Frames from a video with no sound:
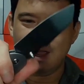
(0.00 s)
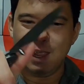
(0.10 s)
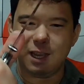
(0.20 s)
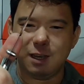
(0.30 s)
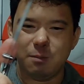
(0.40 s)

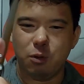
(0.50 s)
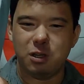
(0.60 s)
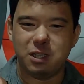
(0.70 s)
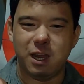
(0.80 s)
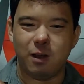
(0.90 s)
can put
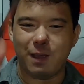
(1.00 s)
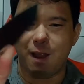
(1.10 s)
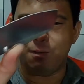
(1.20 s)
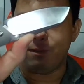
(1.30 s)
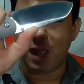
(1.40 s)
his gear
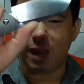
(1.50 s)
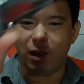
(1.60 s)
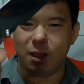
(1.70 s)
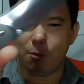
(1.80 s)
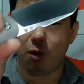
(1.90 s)
there.
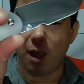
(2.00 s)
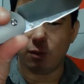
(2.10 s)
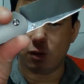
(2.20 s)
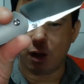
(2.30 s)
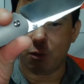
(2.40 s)
Anyway, the Prime
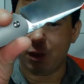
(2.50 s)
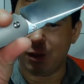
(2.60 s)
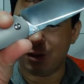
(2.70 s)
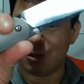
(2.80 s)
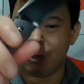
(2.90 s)
turned out really
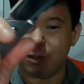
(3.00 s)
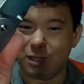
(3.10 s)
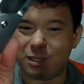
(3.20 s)
good too.